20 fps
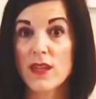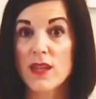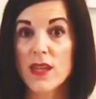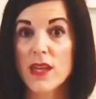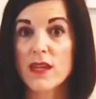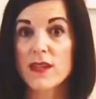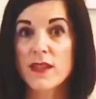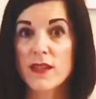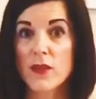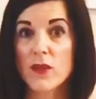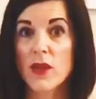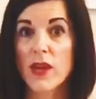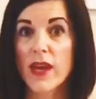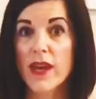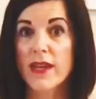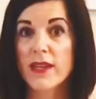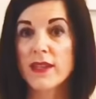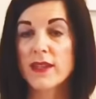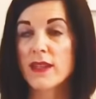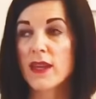that that's
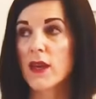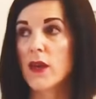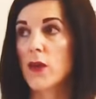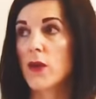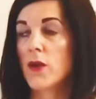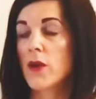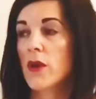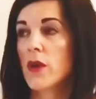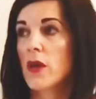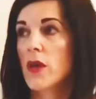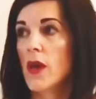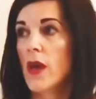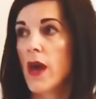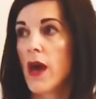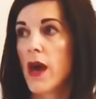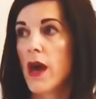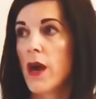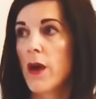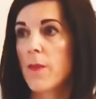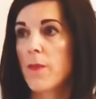okay. So
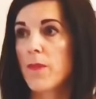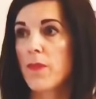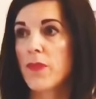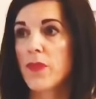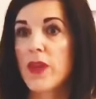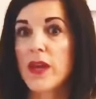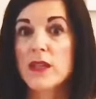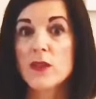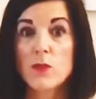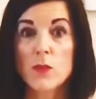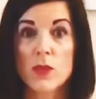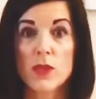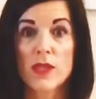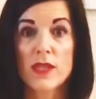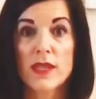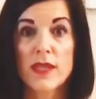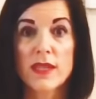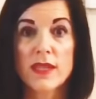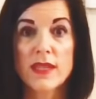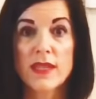that's one
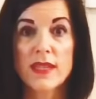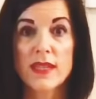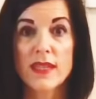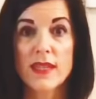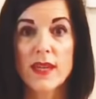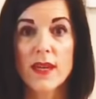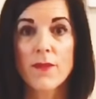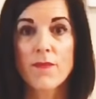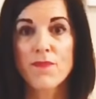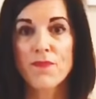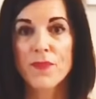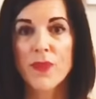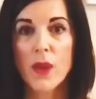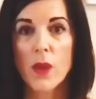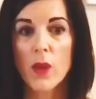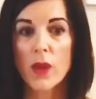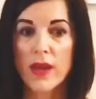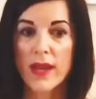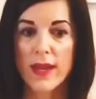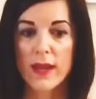to consider.
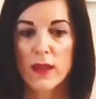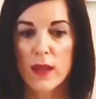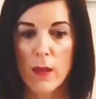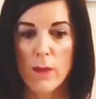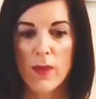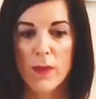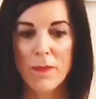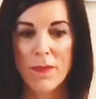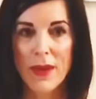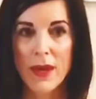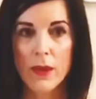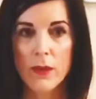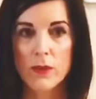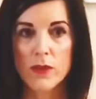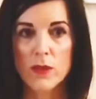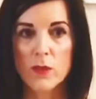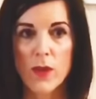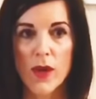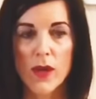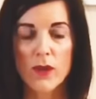I'll link them in below
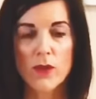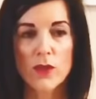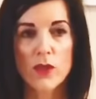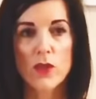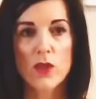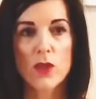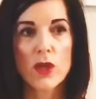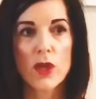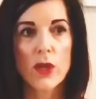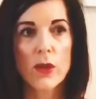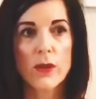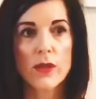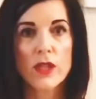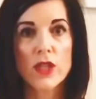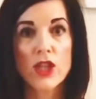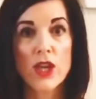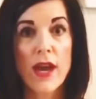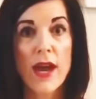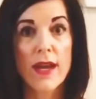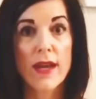as well, so you can go and
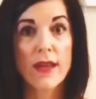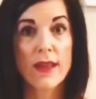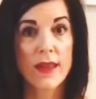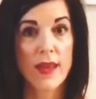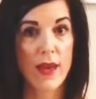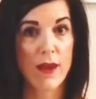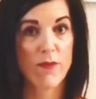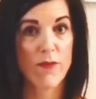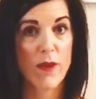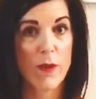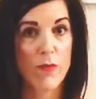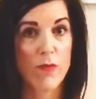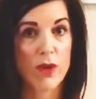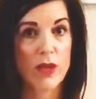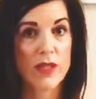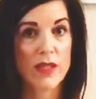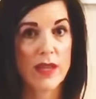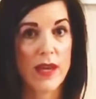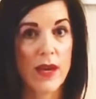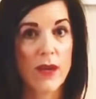check their
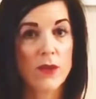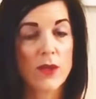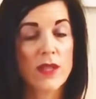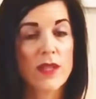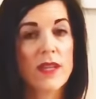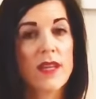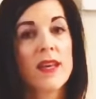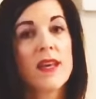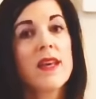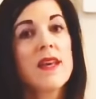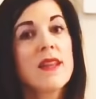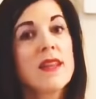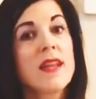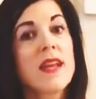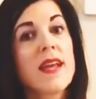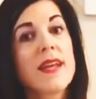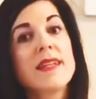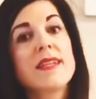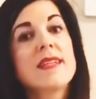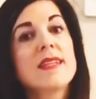fabrics out. The
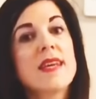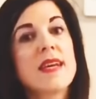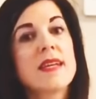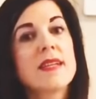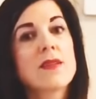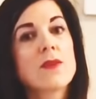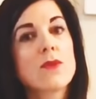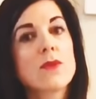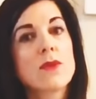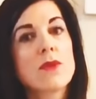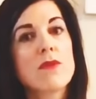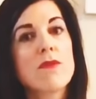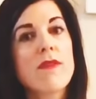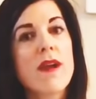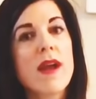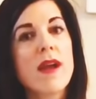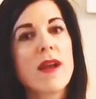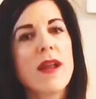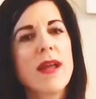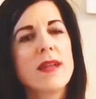lady there's called
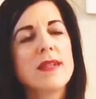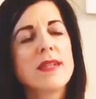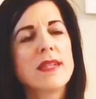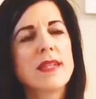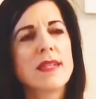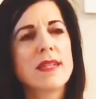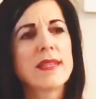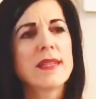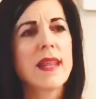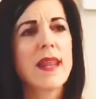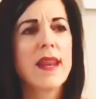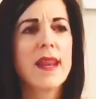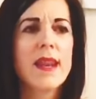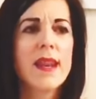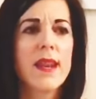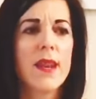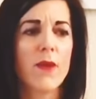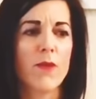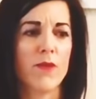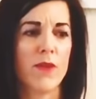Laurel, and she is
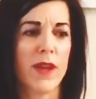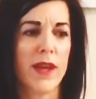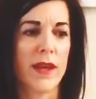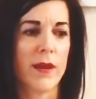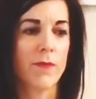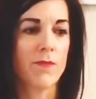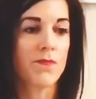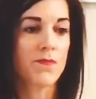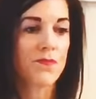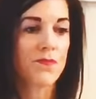lovely.